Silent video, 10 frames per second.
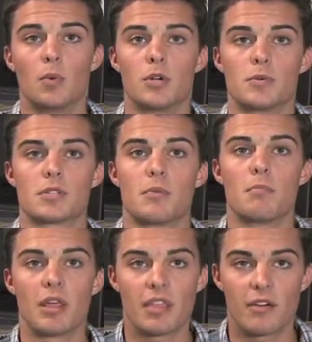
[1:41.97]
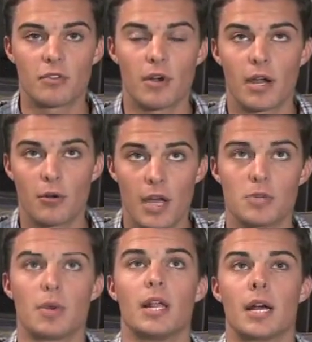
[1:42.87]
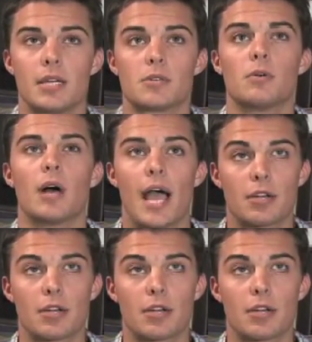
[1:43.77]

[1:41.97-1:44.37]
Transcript: which was a month after I graduated high school,